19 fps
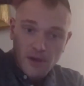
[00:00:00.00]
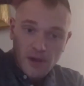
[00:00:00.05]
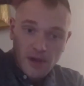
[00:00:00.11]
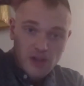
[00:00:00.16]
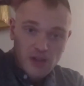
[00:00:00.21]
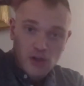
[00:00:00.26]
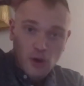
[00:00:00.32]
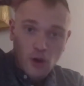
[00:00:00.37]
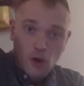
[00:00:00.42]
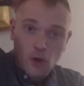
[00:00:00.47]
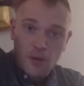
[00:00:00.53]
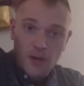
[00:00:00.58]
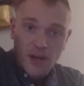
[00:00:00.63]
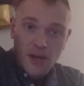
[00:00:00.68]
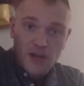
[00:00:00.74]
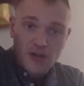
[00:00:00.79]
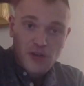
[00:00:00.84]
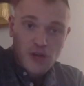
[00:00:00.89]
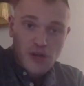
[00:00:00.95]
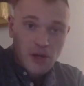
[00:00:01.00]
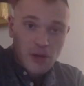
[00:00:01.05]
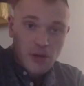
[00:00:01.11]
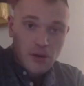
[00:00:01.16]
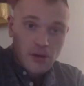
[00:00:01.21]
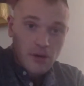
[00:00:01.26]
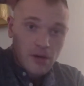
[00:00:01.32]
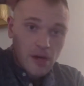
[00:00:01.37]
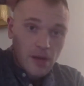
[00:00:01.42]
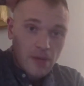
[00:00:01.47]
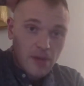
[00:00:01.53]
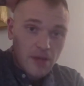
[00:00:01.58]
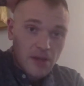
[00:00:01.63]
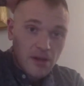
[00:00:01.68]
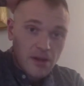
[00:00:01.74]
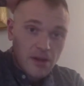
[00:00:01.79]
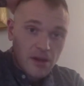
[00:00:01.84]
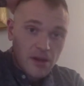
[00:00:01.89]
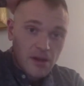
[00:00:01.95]
It's all been engineered. I
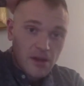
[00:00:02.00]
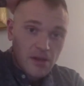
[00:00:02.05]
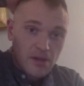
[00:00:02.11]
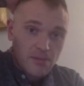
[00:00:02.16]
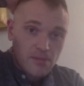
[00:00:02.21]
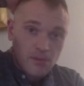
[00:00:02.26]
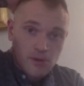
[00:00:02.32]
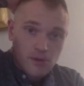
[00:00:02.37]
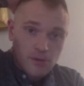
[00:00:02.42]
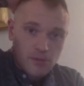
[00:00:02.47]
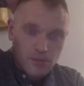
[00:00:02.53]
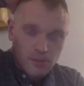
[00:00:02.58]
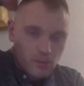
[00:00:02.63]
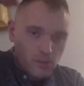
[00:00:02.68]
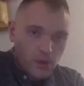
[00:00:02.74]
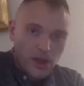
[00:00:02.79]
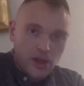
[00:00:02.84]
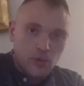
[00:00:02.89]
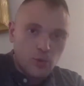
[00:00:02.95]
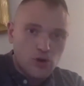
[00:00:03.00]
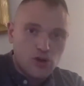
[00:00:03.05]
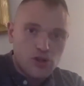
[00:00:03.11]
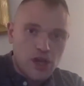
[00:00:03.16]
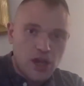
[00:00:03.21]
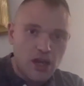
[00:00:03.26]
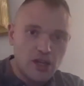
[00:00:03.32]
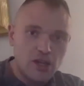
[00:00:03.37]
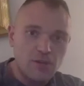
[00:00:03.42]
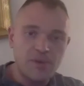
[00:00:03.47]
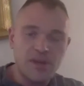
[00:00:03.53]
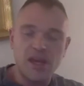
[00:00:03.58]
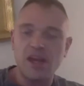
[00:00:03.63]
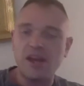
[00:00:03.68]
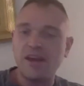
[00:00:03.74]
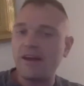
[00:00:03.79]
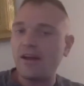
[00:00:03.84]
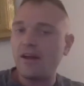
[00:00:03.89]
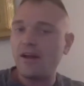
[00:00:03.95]
mean, like yeah. we were saying at the
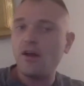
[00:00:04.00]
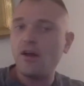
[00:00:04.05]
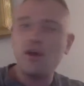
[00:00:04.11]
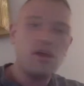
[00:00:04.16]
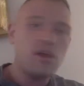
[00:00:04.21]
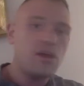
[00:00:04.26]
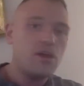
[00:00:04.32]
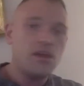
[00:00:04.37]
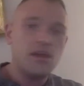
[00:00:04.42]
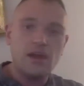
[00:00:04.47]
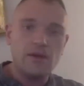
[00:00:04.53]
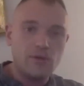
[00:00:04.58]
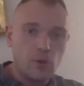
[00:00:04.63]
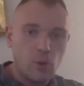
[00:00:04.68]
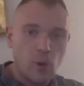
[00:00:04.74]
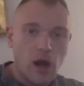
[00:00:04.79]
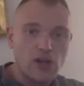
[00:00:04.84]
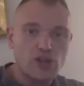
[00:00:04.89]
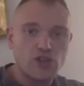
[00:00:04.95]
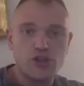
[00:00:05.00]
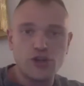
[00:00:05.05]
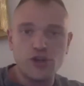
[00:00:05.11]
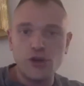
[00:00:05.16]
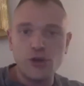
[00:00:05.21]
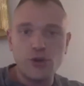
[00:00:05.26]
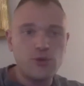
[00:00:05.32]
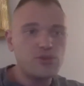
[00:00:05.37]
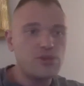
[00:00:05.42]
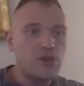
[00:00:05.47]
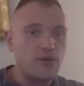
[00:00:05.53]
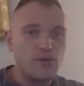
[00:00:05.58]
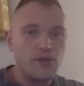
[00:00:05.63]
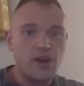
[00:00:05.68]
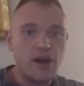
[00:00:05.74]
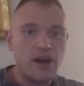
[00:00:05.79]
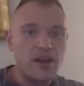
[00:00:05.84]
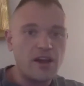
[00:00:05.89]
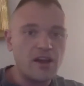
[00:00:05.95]
beginning, if you watch the news every
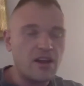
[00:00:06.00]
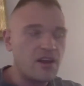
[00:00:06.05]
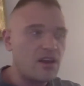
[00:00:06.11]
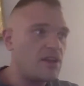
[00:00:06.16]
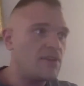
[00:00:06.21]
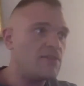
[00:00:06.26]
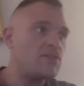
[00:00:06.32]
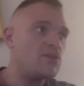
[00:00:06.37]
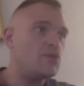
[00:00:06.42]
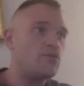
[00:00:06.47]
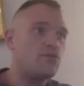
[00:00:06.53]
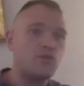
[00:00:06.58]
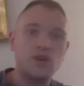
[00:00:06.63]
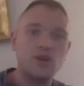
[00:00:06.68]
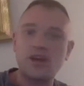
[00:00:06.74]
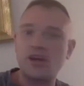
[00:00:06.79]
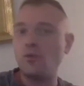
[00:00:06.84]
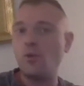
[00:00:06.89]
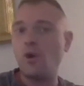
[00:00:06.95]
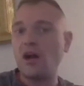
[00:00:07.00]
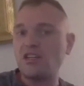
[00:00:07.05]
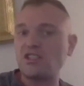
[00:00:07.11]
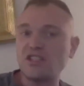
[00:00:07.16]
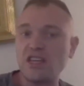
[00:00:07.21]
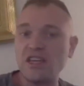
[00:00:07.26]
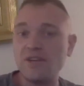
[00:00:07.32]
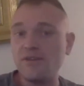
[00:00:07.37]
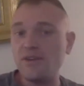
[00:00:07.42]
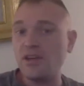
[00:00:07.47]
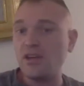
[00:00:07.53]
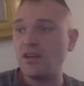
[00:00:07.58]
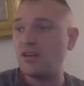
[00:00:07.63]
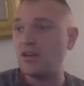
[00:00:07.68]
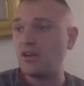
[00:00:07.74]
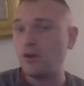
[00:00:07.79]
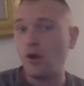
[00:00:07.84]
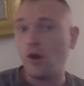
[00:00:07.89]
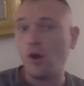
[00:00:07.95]
night, if you freaking watch
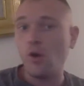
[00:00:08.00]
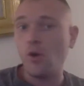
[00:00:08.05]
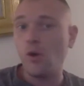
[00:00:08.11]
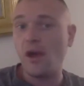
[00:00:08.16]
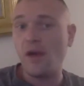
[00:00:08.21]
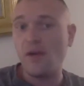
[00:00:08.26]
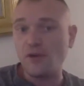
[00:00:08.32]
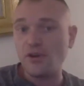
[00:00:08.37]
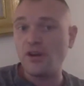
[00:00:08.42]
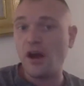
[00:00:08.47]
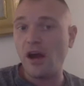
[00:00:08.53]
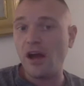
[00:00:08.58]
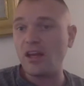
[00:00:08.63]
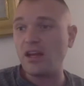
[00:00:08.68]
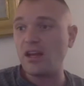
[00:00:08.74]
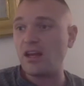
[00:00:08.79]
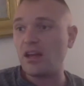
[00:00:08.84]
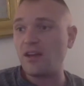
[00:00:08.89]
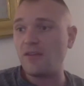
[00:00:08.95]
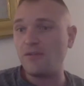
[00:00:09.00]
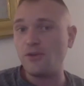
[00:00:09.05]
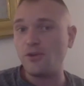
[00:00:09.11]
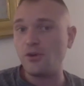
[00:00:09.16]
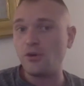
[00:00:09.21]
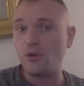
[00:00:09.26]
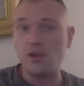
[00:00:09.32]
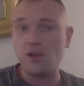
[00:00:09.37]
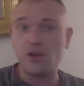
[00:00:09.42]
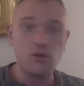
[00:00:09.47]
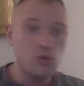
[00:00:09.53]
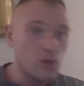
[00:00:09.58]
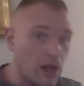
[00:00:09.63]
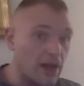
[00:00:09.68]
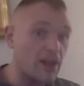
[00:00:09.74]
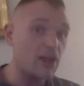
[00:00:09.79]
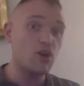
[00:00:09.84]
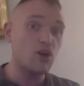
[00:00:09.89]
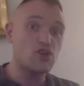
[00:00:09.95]
TV, you know, every night, if you're you're
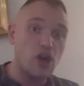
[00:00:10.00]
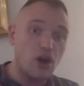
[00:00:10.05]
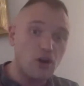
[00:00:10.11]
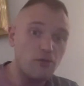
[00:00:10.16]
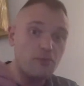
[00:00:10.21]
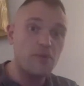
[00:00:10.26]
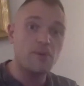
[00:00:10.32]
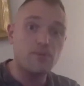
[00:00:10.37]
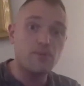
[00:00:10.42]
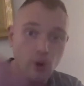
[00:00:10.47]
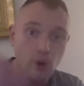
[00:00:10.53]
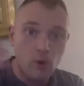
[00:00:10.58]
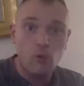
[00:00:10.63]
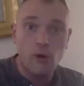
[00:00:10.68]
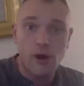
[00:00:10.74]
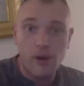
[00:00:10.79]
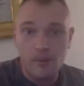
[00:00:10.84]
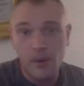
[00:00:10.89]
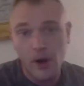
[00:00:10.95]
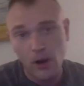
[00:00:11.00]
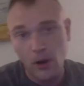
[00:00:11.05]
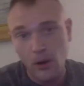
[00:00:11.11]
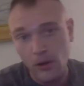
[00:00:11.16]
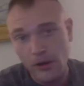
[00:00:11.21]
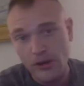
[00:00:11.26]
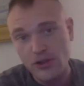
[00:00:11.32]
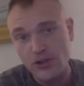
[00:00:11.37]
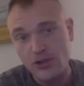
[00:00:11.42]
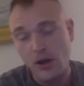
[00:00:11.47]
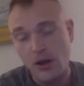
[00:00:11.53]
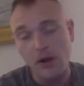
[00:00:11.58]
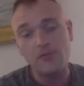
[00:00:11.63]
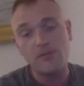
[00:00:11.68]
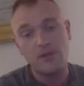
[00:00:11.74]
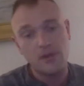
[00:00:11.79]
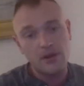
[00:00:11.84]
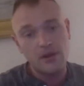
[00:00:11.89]
letting yourself be programmed by all this stuff.